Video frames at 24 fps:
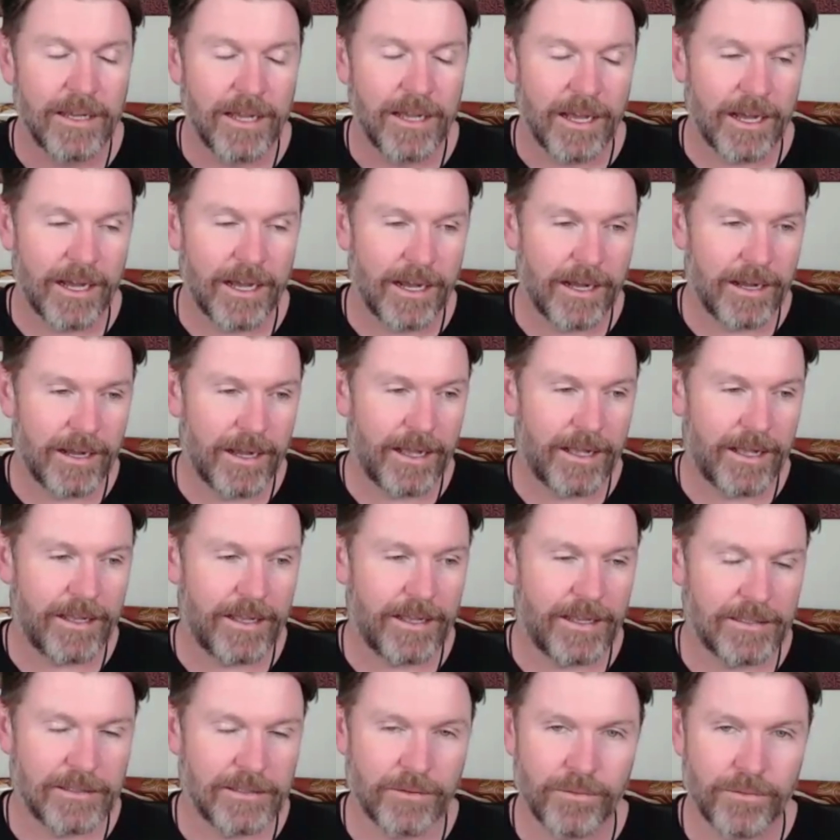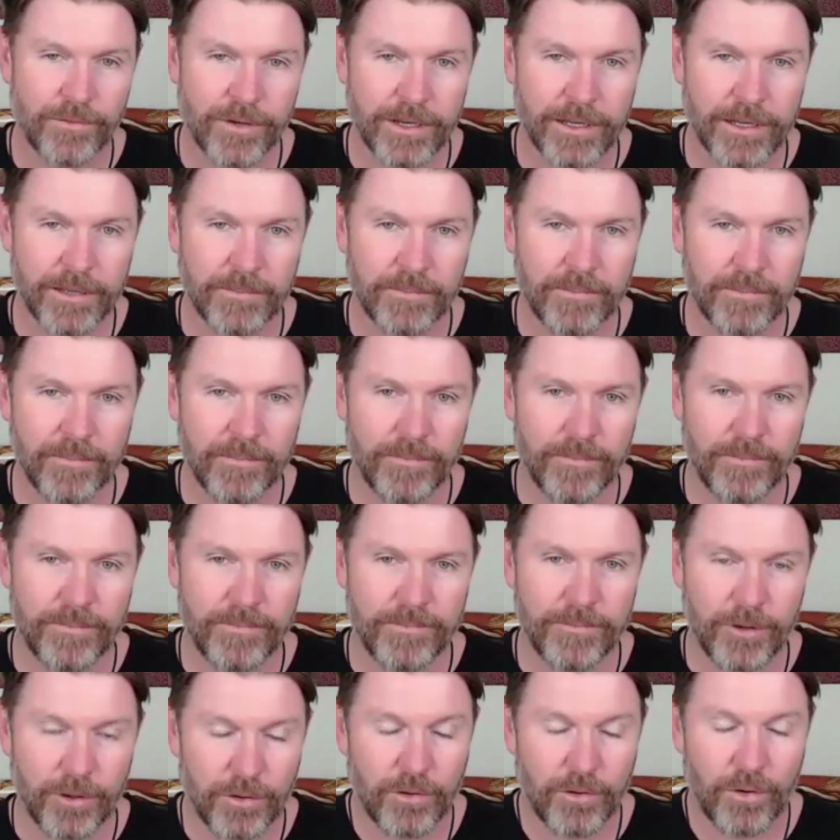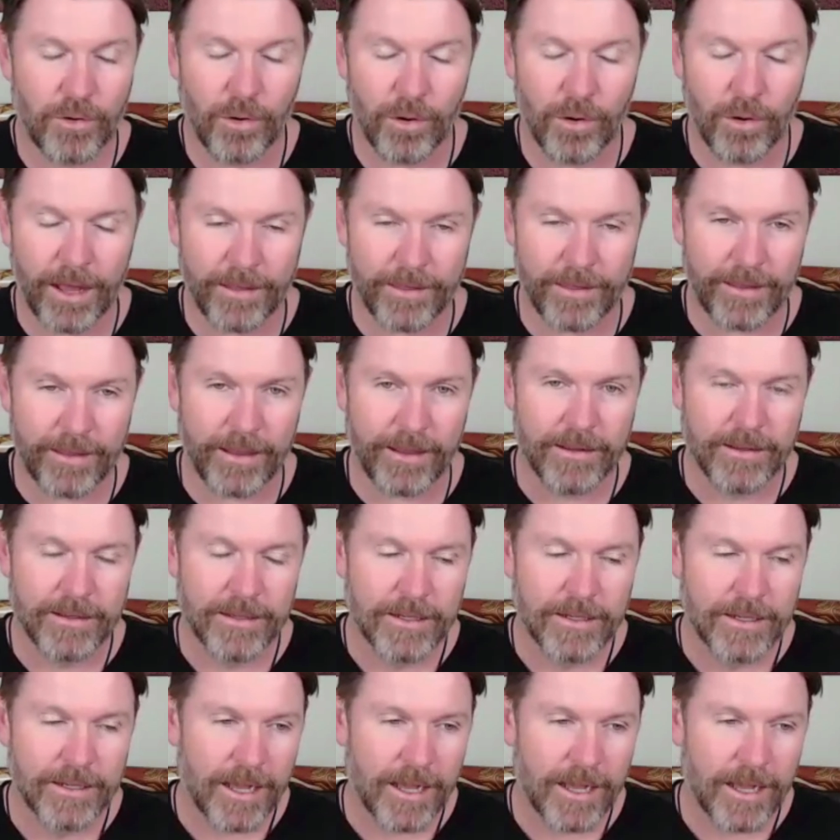is a really good call out there.